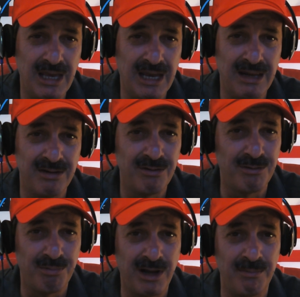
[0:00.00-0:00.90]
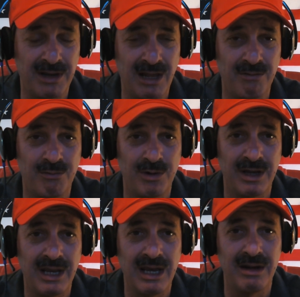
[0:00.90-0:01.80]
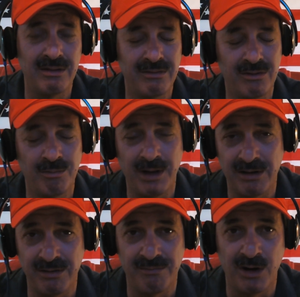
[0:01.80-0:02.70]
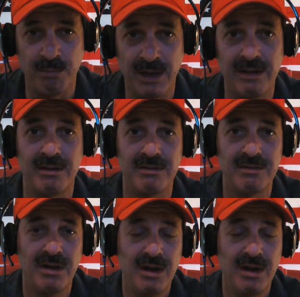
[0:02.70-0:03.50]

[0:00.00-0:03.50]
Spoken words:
And there's a problem in California again. This goes back to the environmentalists.